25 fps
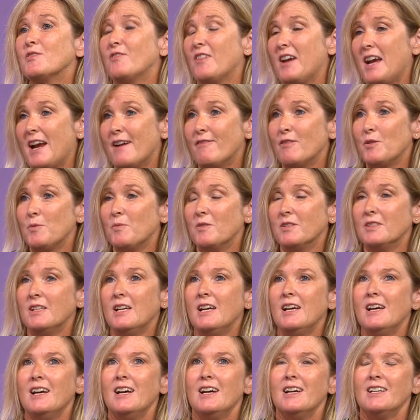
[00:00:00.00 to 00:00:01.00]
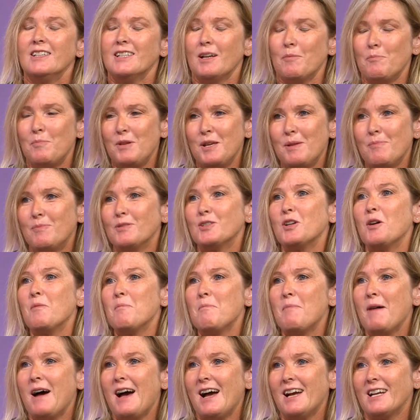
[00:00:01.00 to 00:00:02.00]
for everyone, that people come
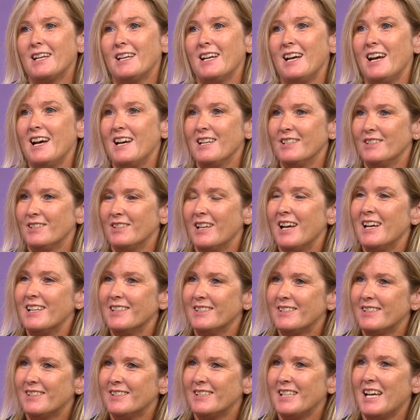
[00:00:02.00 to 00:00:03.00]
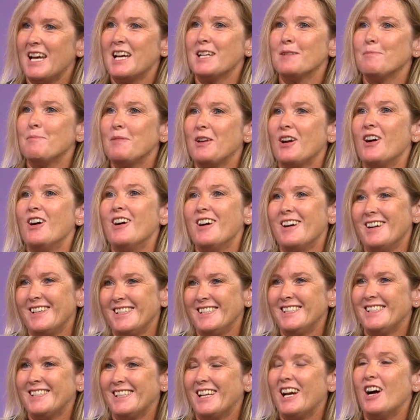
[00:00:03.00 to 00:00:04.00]
back and stand
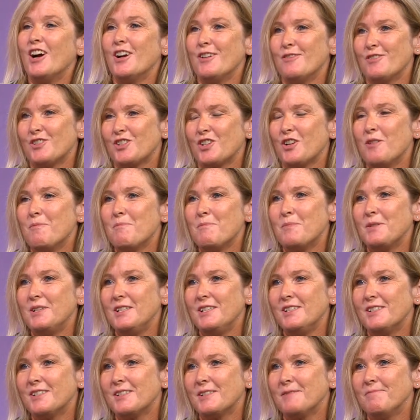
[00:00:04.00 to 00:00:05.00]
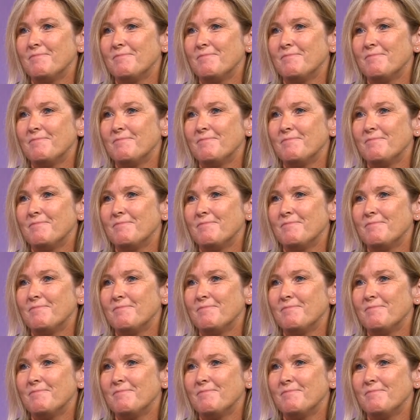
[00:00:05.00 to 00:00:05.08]
behind Irish companies.